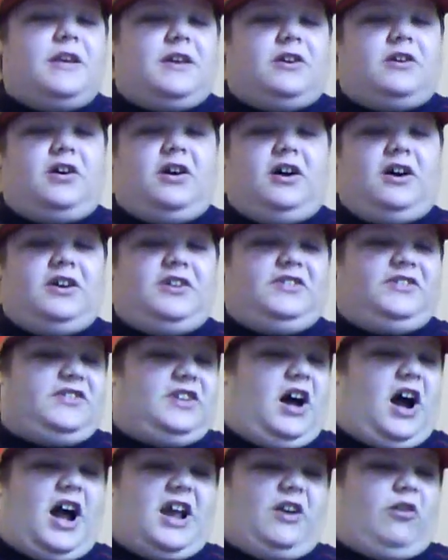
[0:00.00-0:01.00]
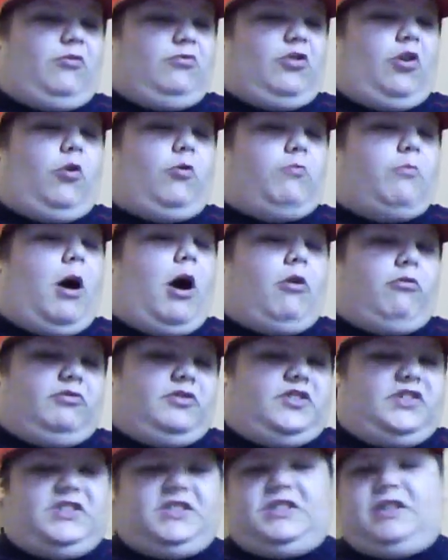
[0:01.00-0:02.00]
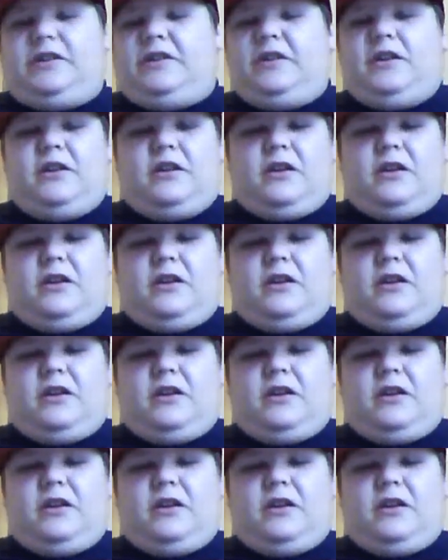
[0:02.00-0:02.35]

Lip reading: cause I don't know most